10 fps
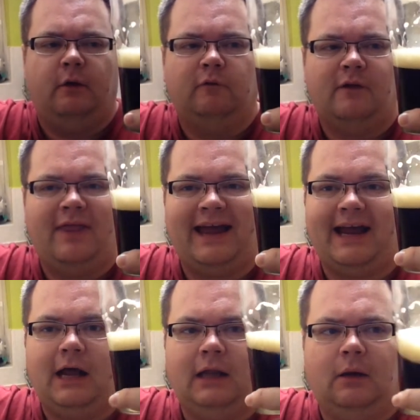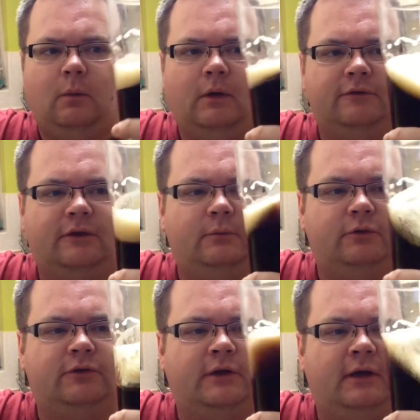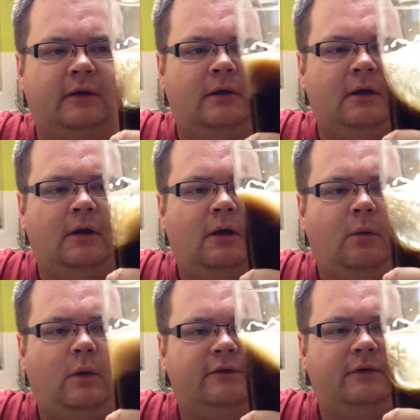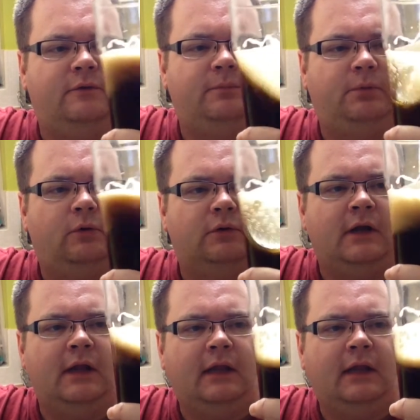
of that colour once it was poured.